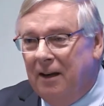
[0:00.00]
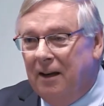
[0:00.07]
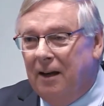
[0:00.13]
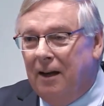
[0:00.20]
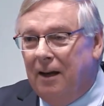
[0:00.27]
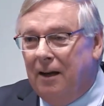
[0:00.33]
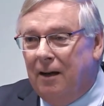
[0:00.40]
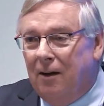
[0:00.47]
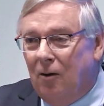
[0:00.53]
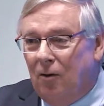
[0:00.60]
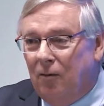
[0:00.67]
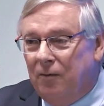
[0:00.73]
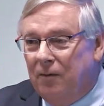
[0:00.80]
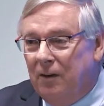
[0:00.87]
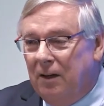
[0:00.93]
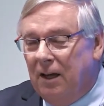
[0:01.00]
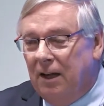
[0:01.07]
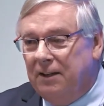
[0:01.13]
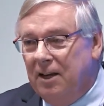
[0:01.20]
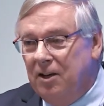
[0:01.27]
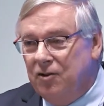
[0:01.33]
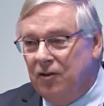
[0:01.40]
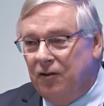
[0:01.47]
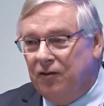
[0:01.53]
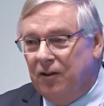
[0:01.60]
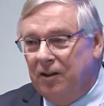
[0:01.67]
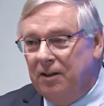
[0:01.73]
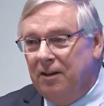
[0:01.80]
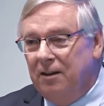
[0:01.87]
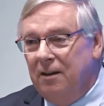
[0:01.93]
of attention
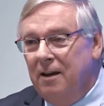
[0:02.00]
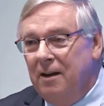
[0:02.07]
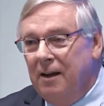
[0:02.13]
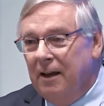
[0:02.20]
seeking,